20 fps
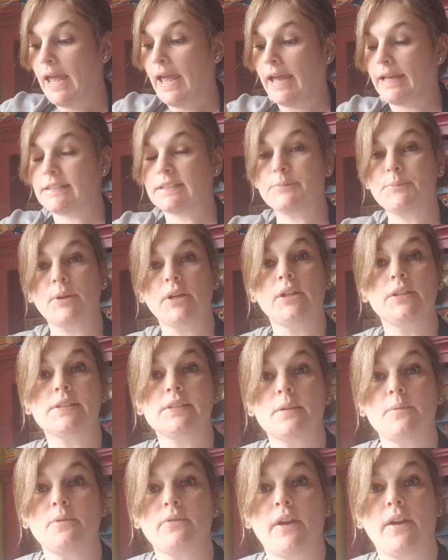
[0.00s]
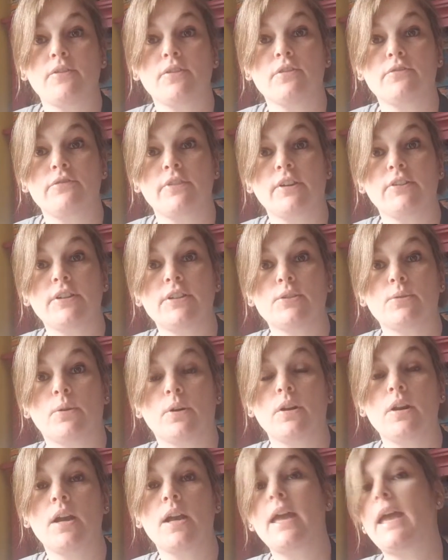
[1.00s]
and sprinkle some around your fairy
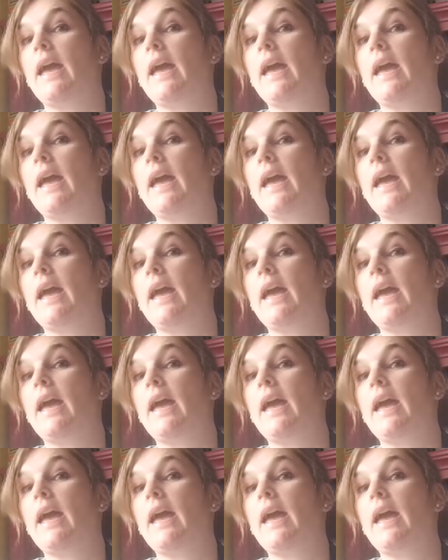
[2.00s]
door,